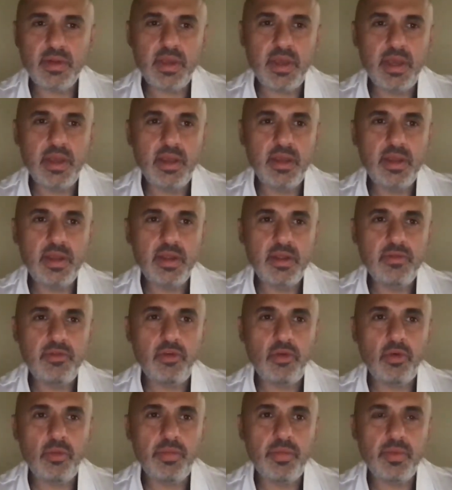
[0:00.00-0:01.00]
it. Okay.
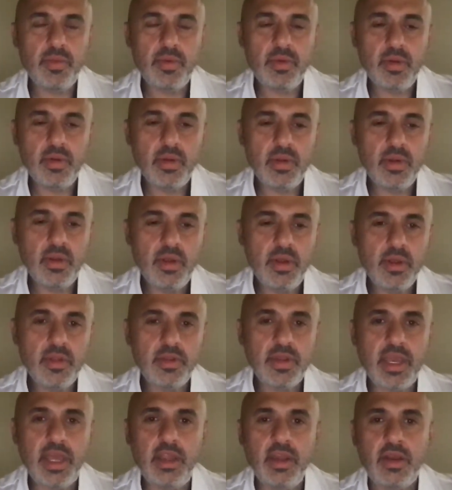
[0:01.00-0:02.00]
Tov.
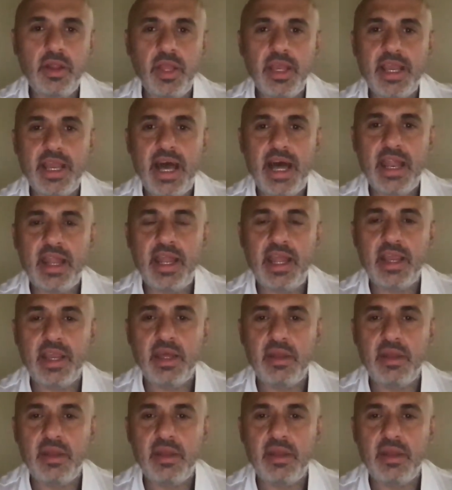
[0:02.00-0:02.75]
Can you click on it and